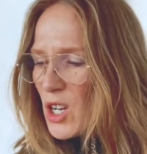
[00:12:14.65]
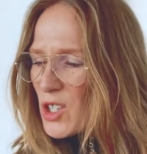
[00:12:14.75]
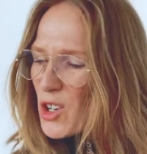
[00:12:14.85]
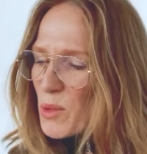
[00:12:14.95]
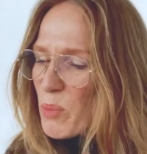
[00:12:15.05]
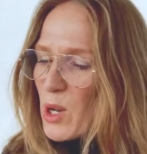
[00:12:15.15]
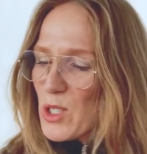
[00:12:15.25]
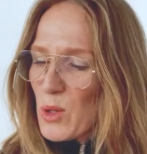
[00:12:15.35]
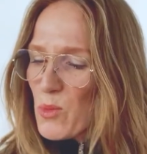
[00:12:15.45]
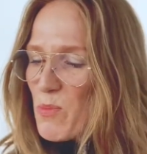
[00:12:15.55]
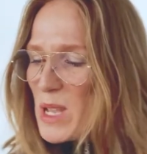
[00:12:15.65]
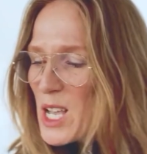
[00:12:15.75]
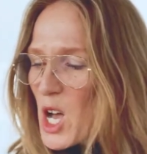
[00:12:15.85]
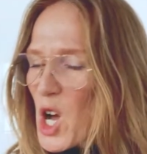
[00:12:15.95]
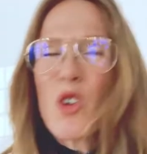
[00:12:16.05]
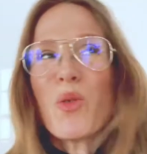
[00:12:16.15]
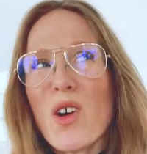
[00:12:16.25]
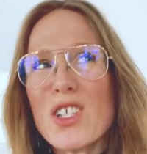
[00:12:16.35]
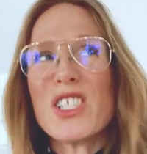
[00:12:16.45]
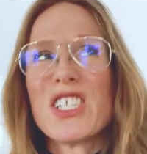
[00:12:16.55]
Good puzzle would be
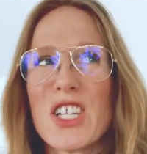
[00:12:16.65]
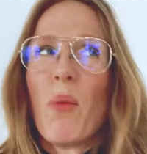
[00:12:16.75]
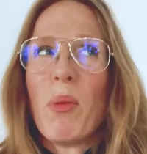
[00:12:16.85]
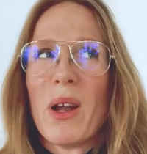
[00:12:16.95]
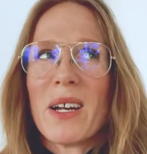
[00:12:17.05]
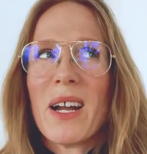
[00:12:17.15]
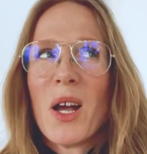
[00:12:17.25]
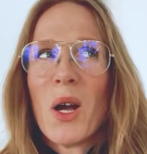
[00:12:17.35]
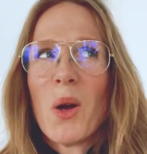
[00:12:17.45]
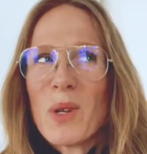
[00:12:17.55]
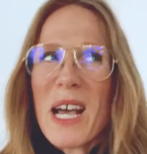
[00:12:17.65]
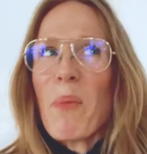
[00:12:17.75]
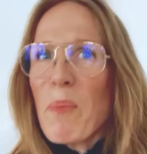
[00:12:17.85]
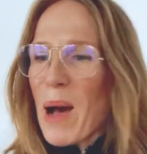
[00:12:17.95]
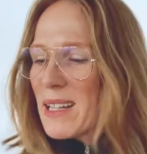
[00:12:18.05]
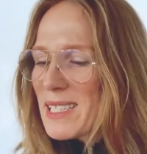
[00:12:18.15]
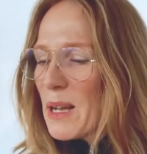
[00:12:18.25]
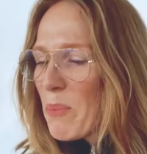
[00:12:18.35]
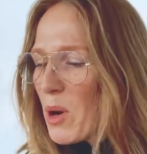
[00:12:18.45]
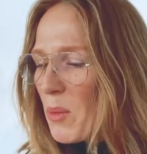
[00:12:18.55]
cross Dublin without passing
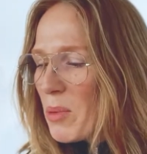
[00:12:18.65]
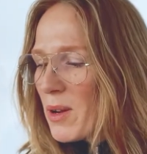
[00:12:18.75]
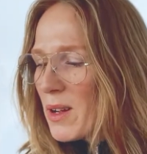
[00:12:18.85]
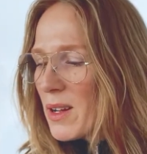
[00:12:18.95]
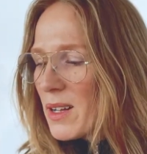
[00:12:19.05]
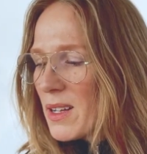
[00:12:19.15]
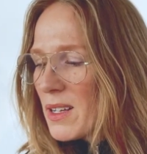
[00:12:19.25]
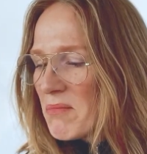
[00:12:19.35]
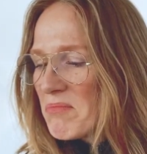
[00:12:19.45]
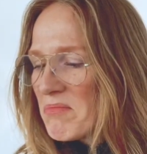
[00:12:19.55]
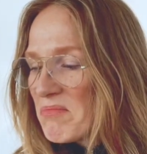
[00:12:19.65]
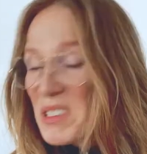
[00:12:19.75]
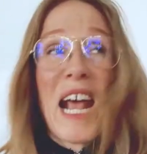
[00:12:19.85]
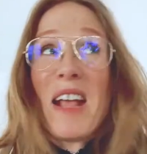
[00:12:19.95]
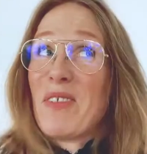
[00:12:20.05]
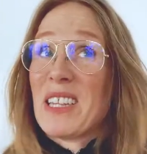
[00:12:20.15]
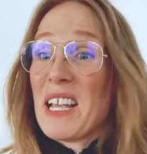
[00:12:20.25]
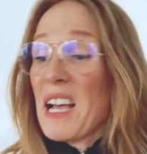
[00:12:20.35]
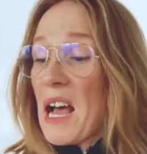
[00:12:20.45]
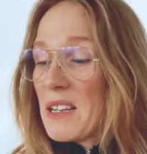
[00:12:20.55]
a pub. Save it they
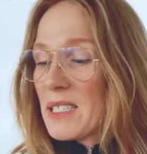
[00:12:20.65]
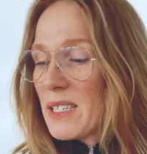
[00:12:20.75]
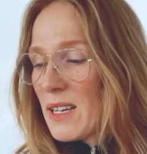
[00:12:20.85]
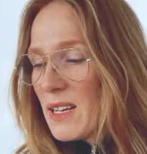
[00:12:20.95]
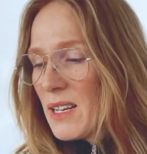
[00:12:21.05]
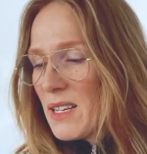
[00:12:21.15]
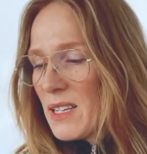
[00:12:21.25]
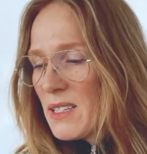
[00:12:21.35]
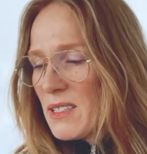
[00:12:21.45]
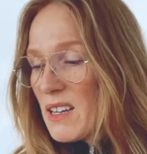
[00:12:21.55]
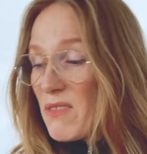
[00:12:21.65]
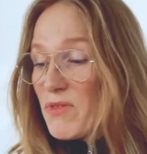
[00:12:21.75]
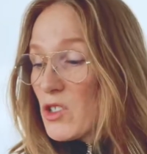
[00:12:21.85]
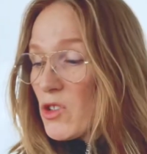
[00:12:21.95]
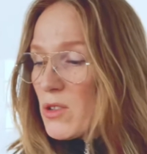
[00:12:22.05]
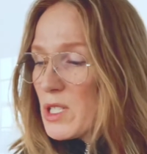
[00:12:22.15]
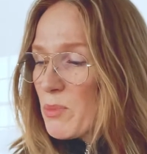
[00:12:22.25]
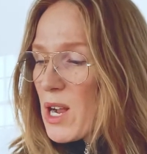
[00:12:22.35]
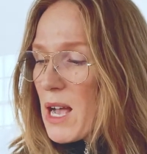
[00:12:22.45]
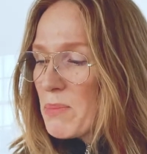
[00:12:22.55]
can't. Off the drunks,
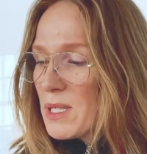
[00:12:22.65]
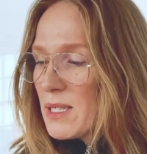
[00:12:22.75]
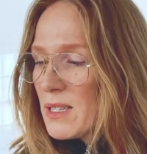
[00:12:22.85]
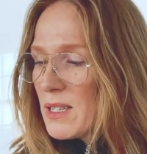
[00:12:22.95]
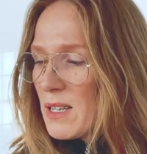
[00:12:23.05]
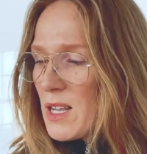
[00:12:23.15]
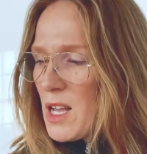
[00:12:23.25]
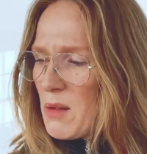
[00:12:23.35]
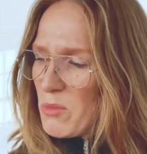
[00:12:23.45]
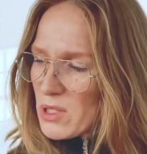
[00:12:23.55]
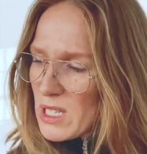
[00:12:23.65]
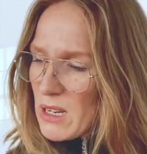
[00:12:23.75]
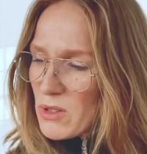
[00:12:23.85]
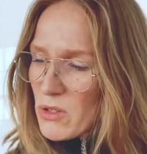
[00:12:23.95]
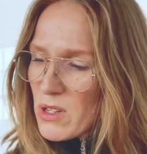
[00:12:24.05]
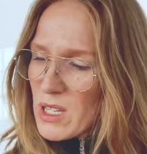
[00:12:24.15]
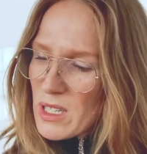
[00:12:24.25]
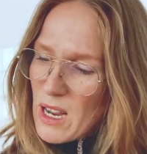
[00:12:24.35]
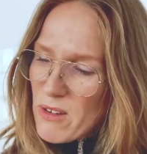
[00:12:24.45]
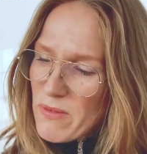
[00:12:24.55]
perhaps. Put down 3 and
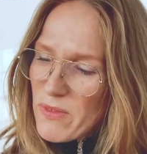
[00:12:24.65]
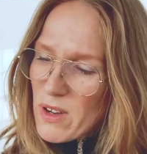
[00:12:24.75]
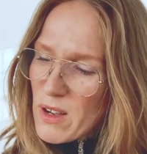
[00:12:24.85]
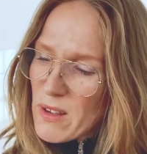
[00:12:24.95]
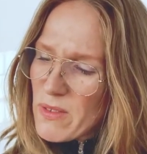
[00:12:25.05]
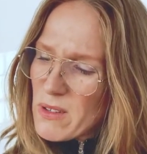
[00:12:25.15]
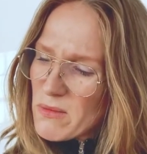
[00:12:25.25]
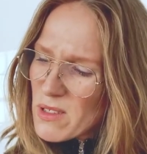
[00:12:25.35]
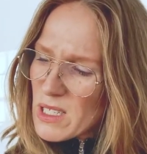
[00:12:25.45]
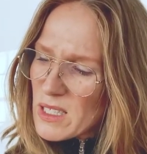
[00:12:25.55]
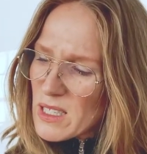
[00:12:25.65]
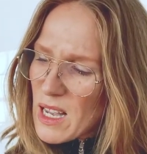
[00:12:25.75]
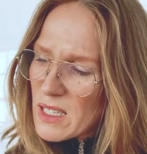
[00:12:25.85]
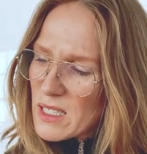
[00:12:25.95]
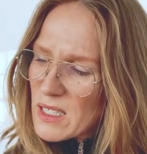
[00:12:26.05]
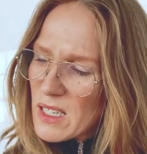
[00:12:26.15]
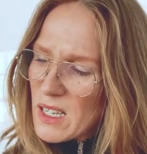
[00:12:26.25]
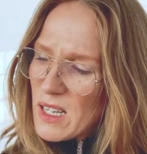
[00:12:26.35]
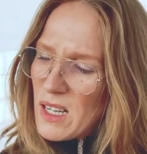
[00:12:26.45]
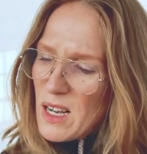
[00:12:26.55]
carry 5. What is that?
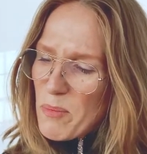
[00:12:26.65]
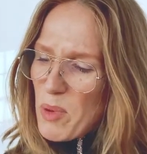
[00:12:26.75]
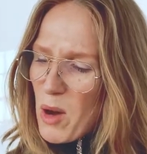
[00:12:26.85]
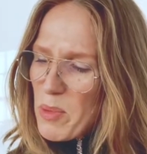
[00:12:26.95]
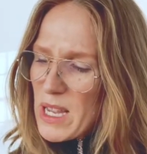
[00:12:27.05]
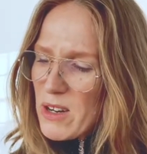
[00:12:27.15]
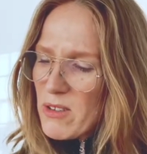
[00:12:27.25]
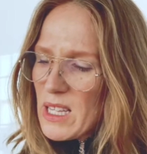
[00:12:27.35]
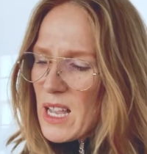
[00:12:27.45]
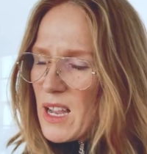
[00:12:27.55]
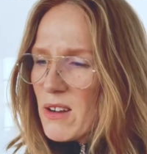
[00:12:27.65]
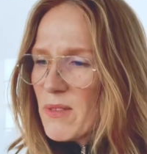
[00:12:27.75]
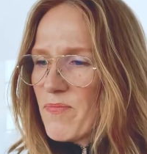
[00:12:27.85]
A bob here and there.